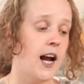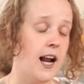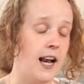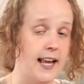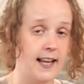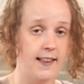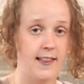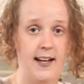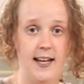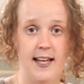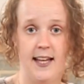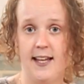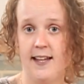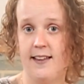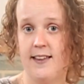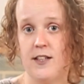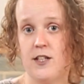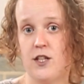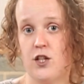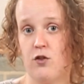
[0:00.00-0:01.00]
click the link
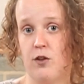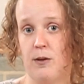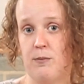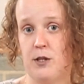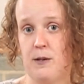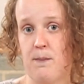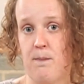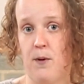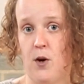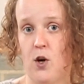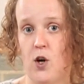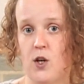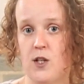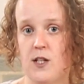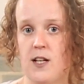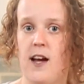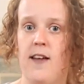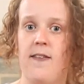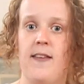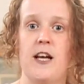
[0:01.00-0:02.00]
in the description
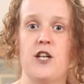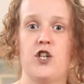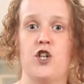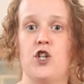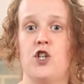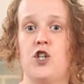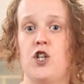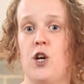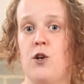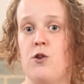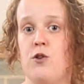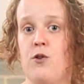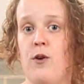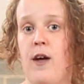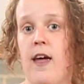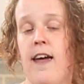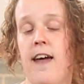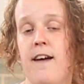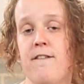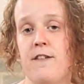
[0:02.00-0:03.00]
box and that should show you
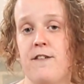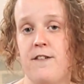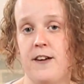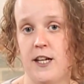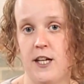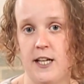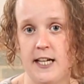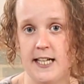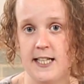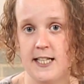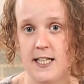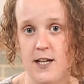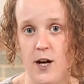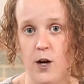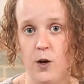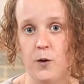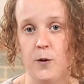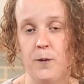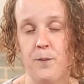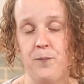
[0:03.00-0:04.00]
everything you need to
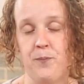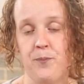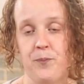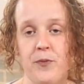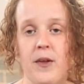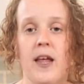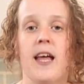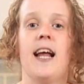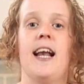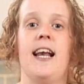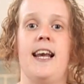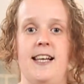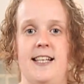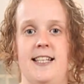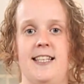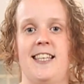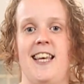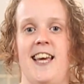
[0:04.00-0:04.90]
know. Let's